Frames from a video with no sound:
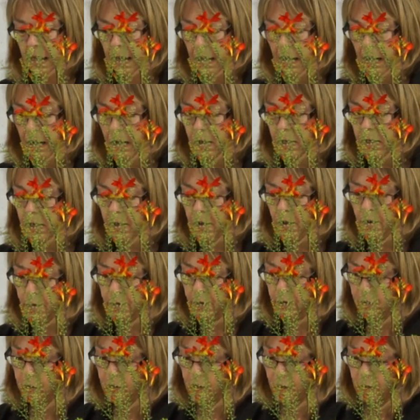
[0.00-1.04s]
I don't know if you
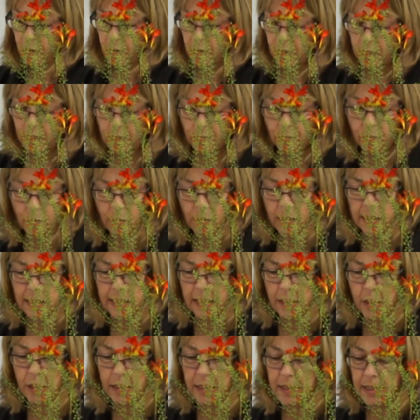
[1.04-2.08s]
noticed, but what I
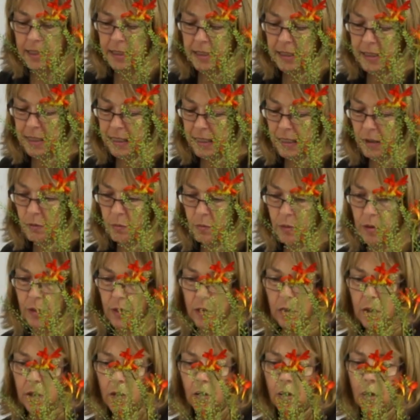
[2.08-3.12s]
actually did was
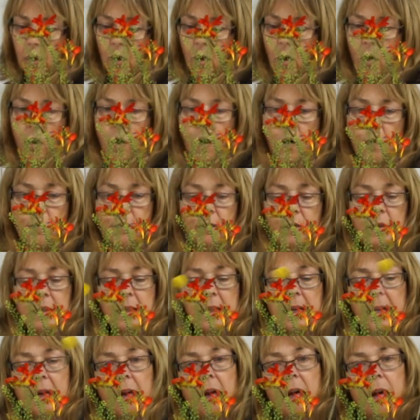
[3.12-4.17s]
offered that
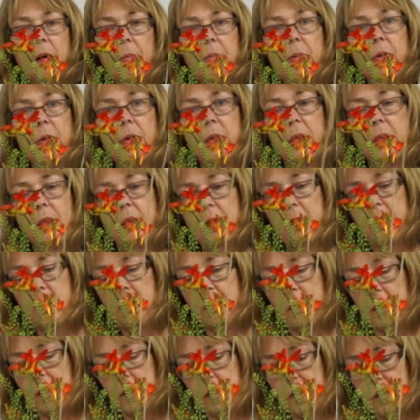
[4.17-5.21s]
up
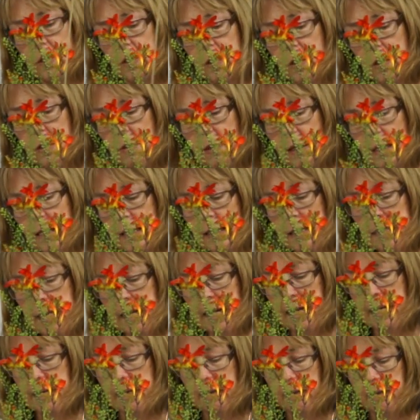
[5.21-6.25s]
to the
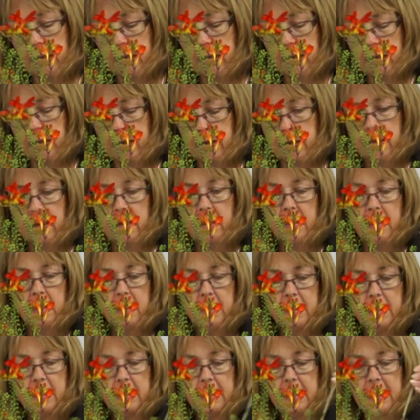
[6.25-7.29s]
container to
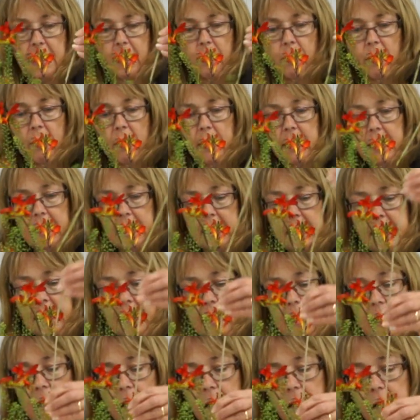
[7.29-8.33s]
see where I need to
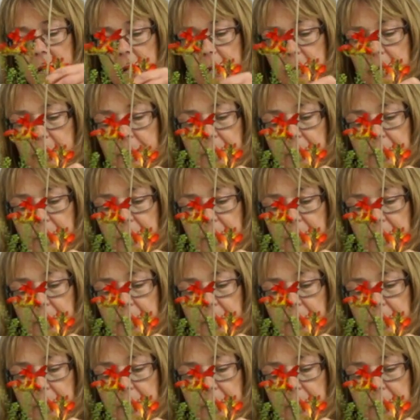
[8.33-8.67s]
cut them.